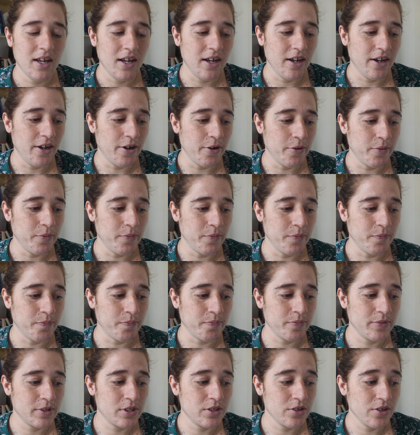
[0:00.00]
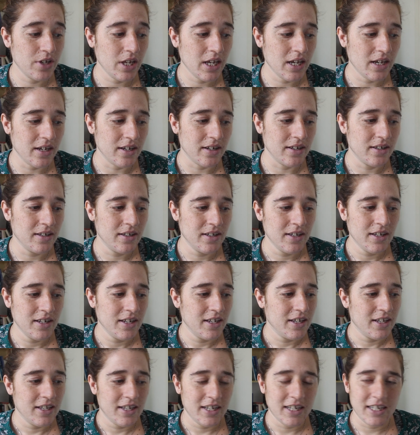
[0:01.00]
So yeah,
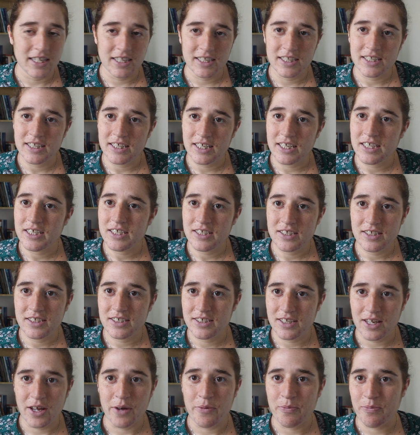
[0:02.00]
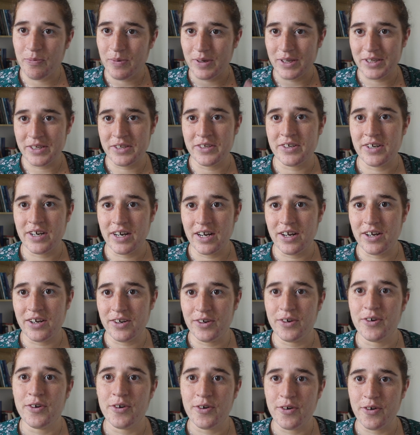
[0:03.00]
there is a
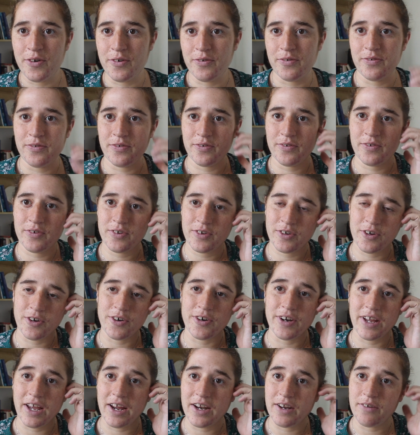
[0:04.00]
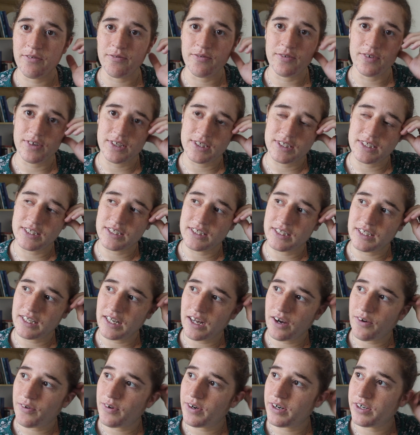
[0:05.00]
plethora of Korean influences in
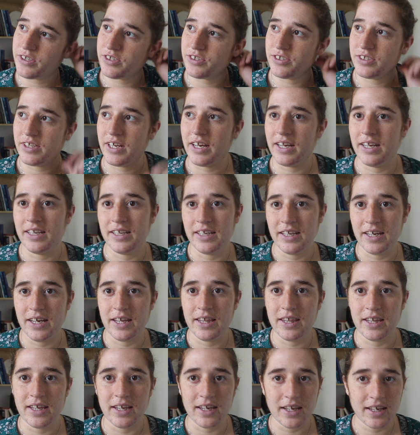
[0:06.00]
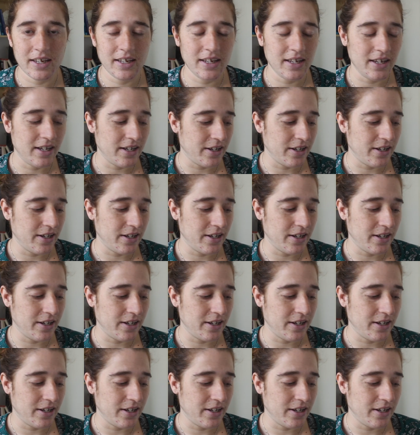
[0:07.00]
our society, I think,